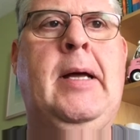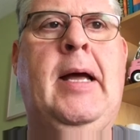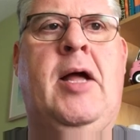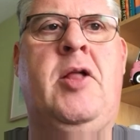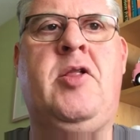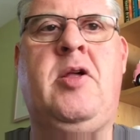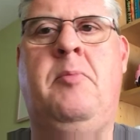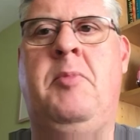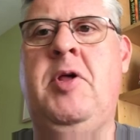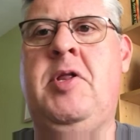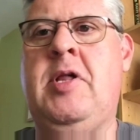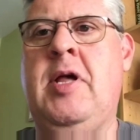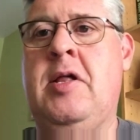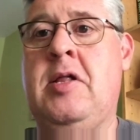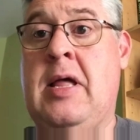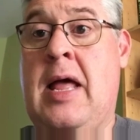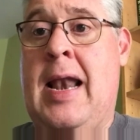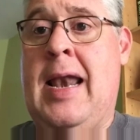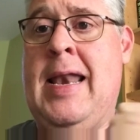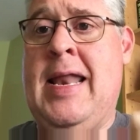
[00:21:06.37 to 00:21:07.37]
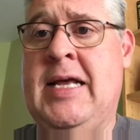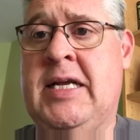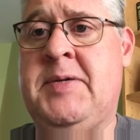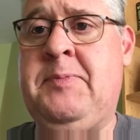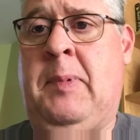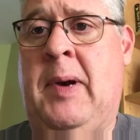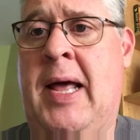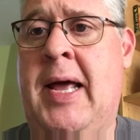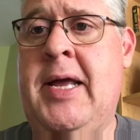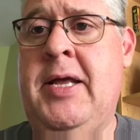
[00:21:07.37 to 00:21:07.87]
And somebody says, let's
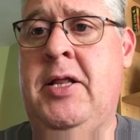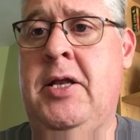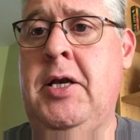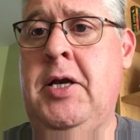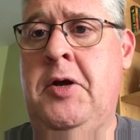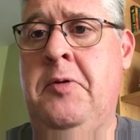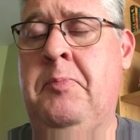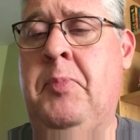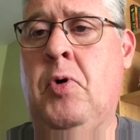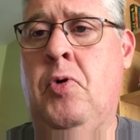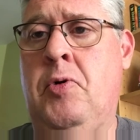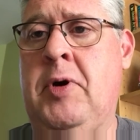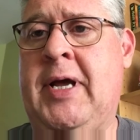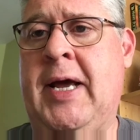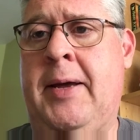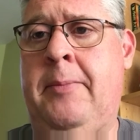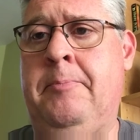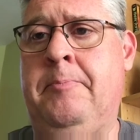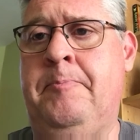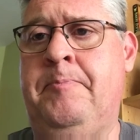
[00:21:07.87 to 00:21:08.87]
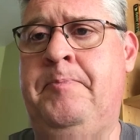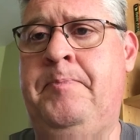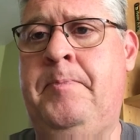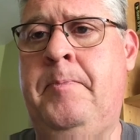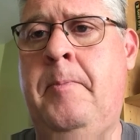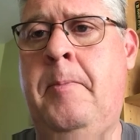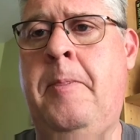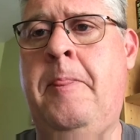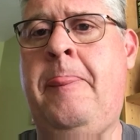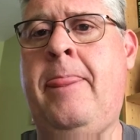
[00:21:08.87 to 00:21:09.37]
play the new board game.
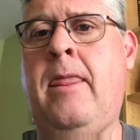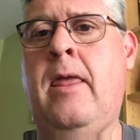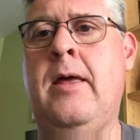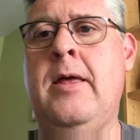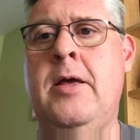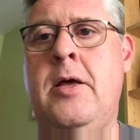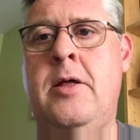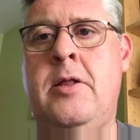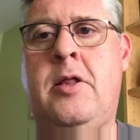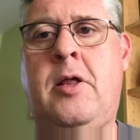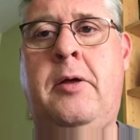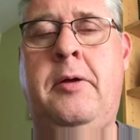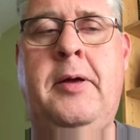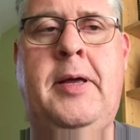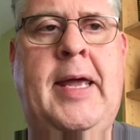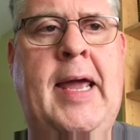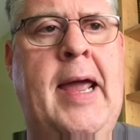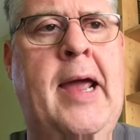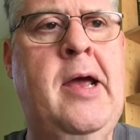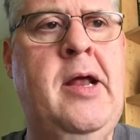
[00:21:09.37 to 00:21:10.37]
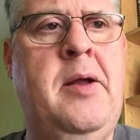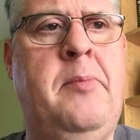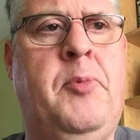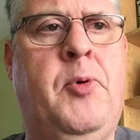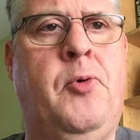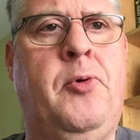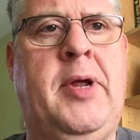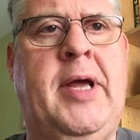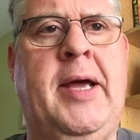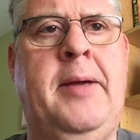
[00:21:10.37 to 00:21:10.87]
So you get out the
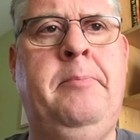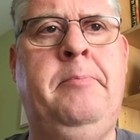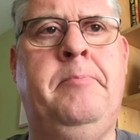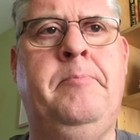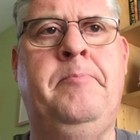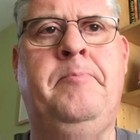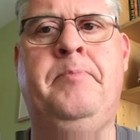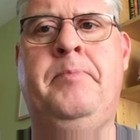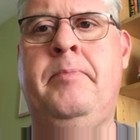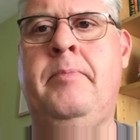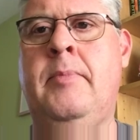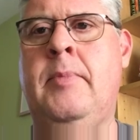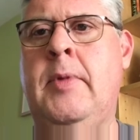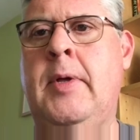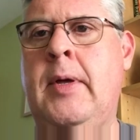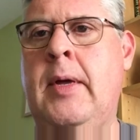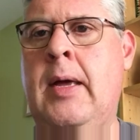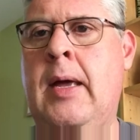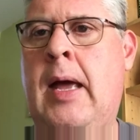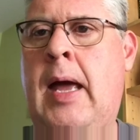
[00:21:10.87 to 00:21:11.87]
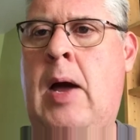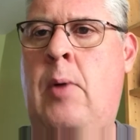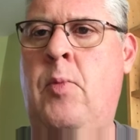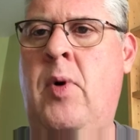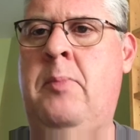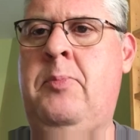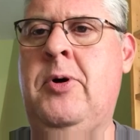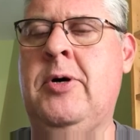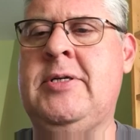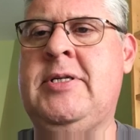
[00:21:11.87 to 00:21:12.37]
board game, and
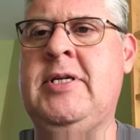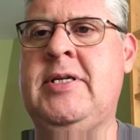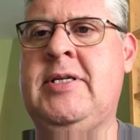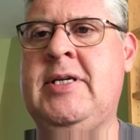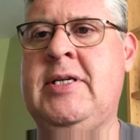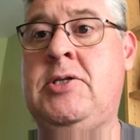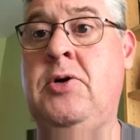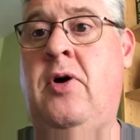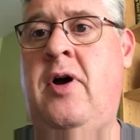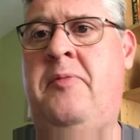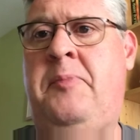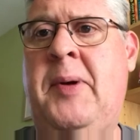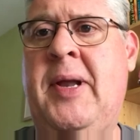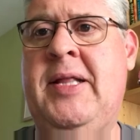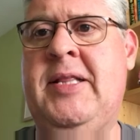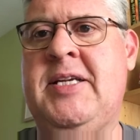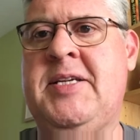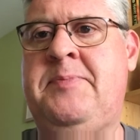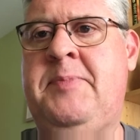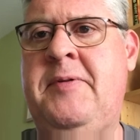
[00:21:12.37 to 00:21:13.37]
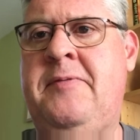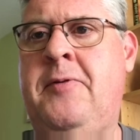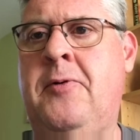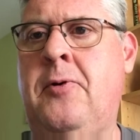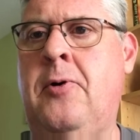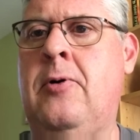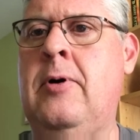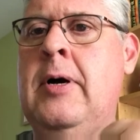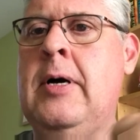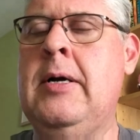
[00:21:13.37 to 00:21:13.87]
one person says, oh, I've played this
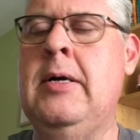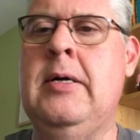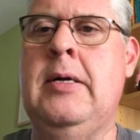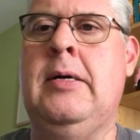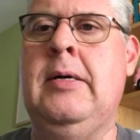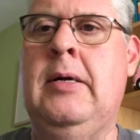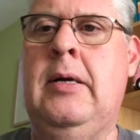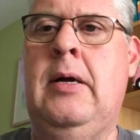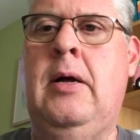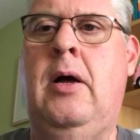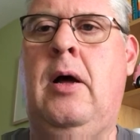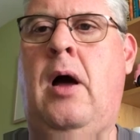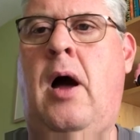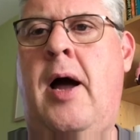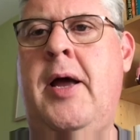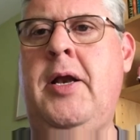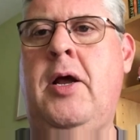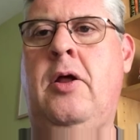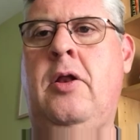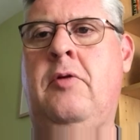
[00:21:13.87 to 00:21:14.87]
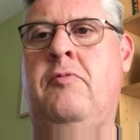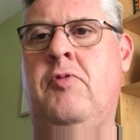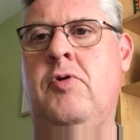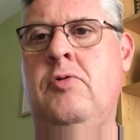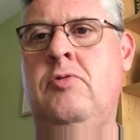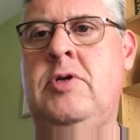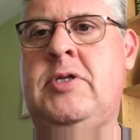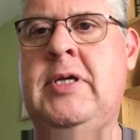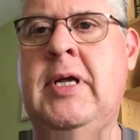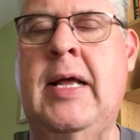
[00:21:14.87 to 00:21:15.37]
before. I know the
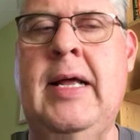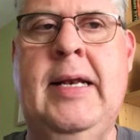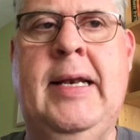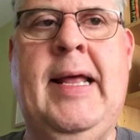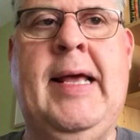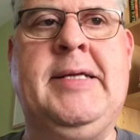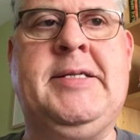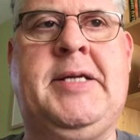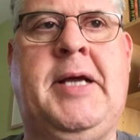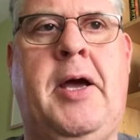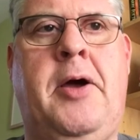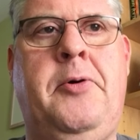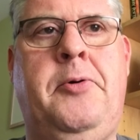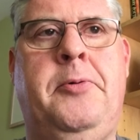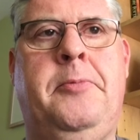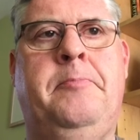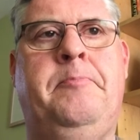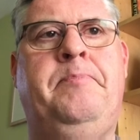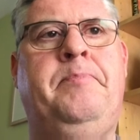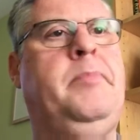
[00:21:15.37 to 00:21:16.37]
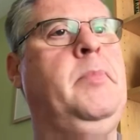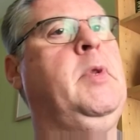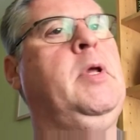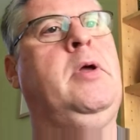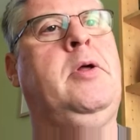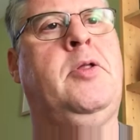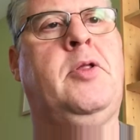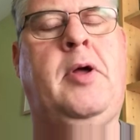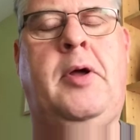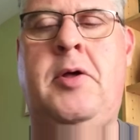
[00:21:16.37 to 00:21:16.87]
rules, let's go.
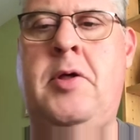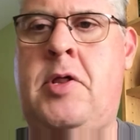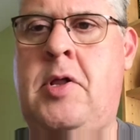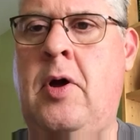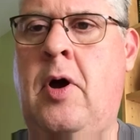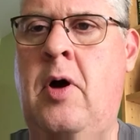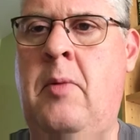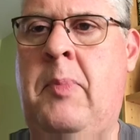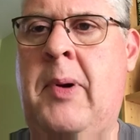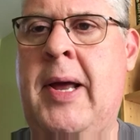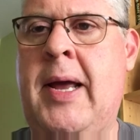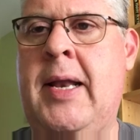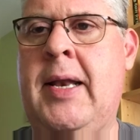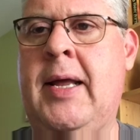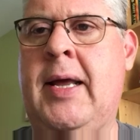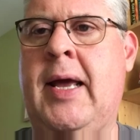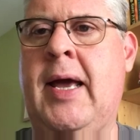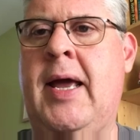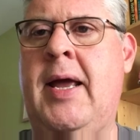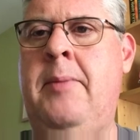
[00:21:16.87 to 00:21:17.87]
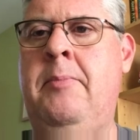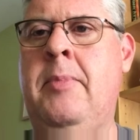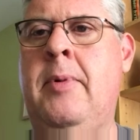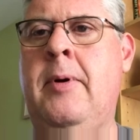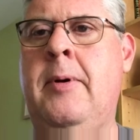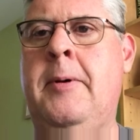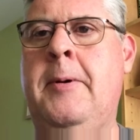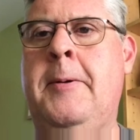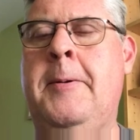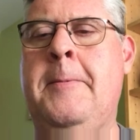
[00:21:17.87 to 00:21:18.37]
So you start playing the game,
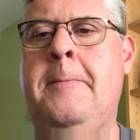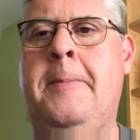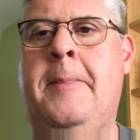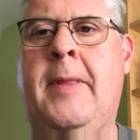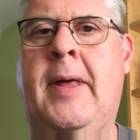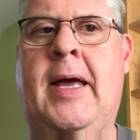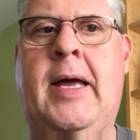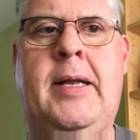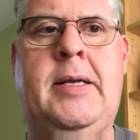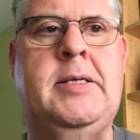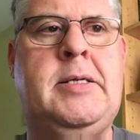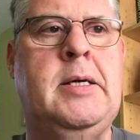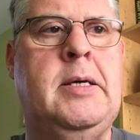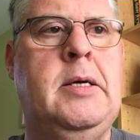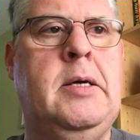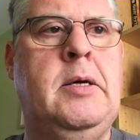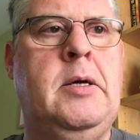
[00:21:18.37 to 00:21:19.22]
and